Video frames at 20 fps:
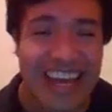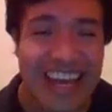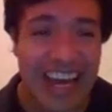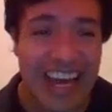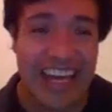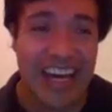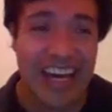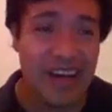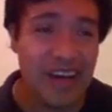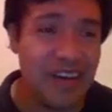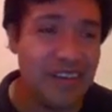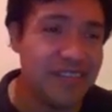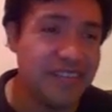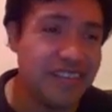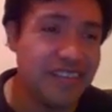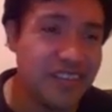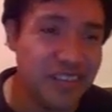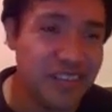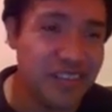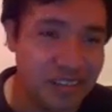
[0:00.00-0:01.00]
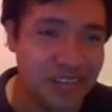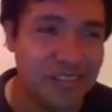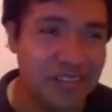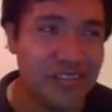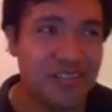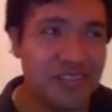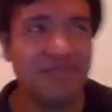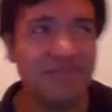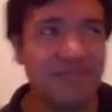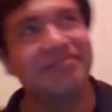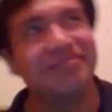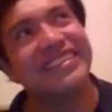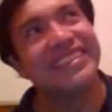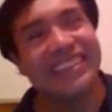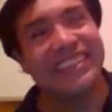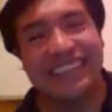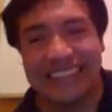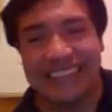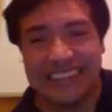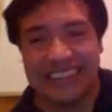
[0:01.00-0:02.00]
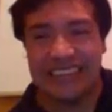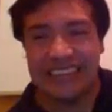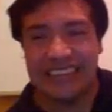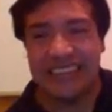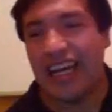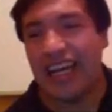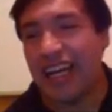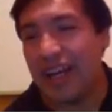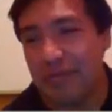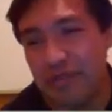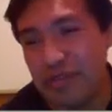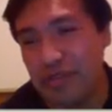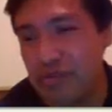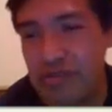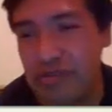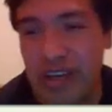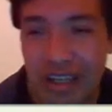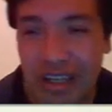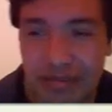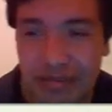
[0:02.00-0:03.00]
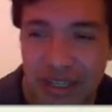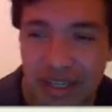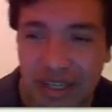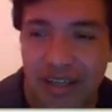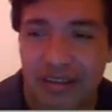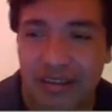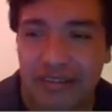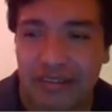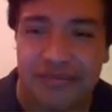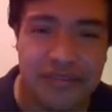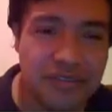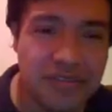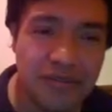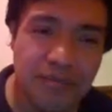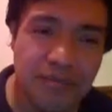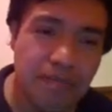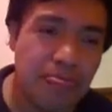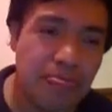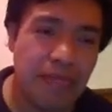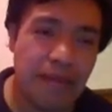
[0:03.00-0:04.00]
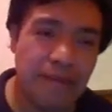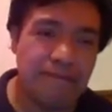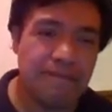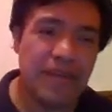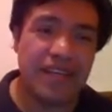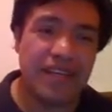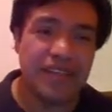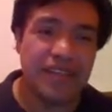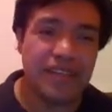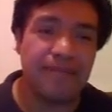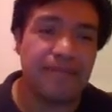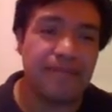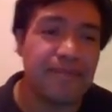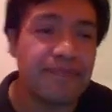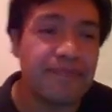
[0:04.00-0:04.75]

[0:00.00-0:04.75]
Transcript: I have no I have no time, I have no anything.